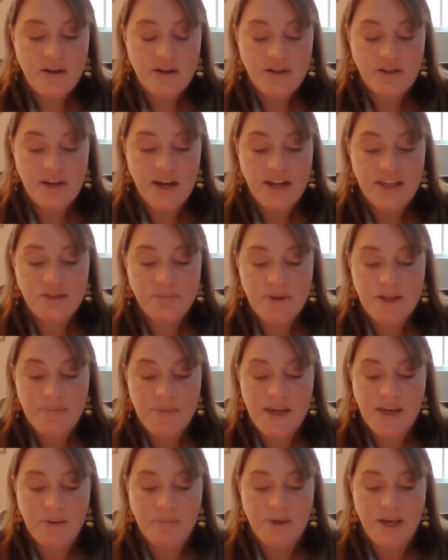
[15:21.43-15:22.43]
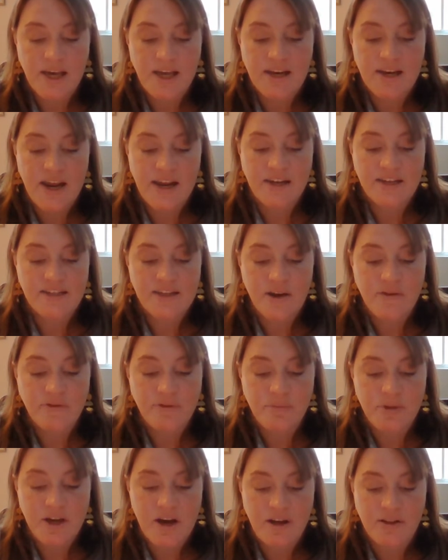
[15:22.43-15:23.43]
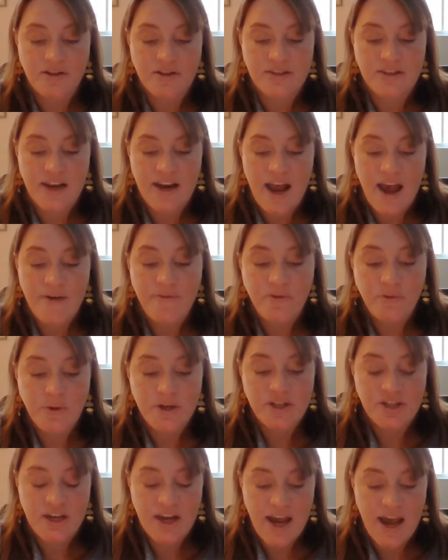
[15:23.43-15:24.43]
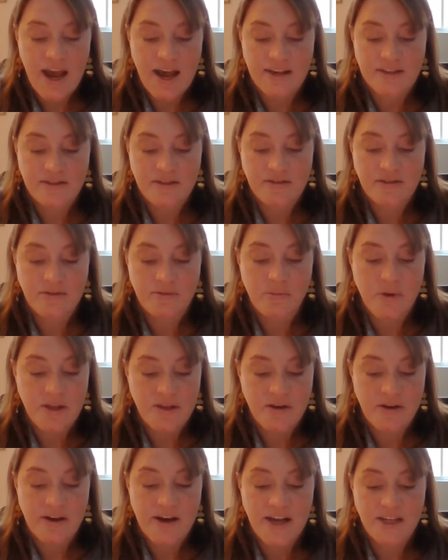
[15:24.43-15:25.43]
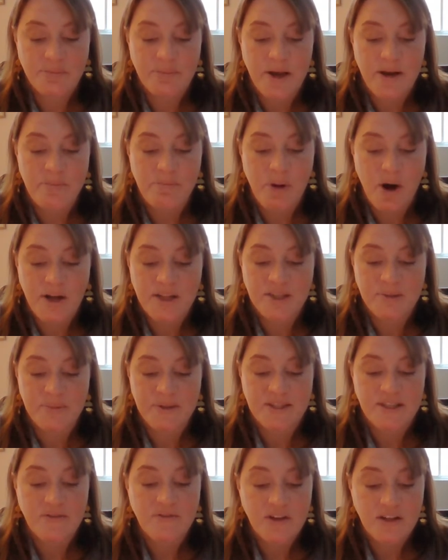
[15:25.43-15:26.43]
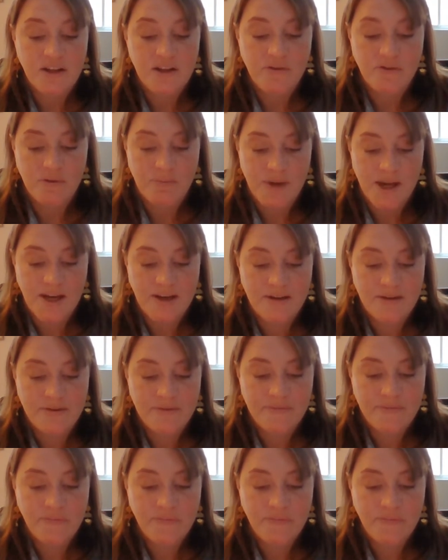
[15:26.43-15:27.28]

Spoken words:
She hands me the makeup kit, and I can tell from the colors that half of what she has with her has been bought specifically for me.